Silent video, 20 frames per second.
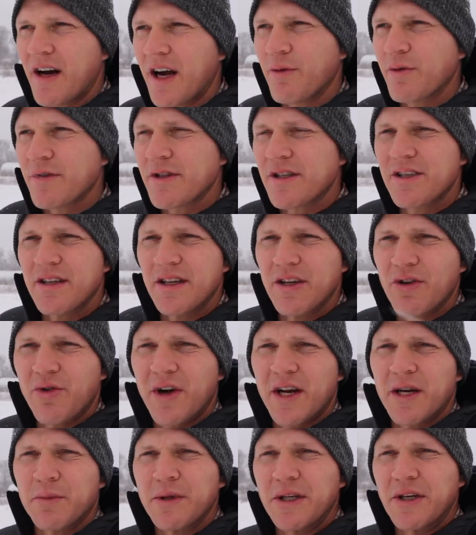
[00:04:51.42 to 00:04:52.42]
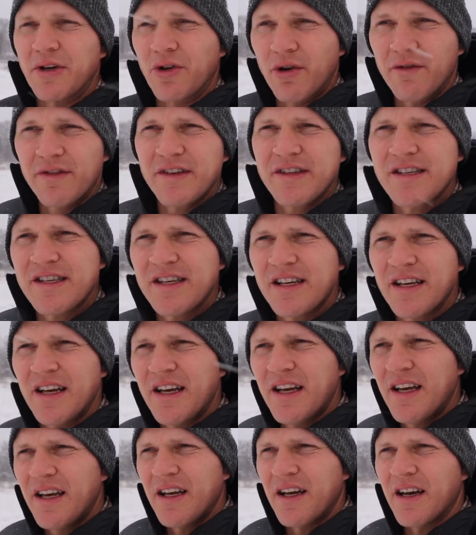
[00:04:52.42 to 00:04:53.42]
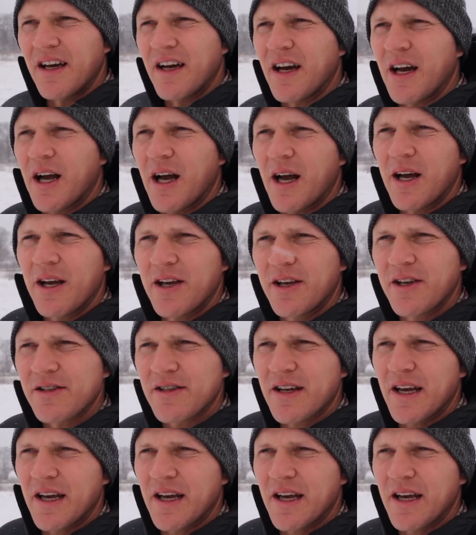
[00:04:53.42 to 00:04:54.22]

I was incredibly nervous because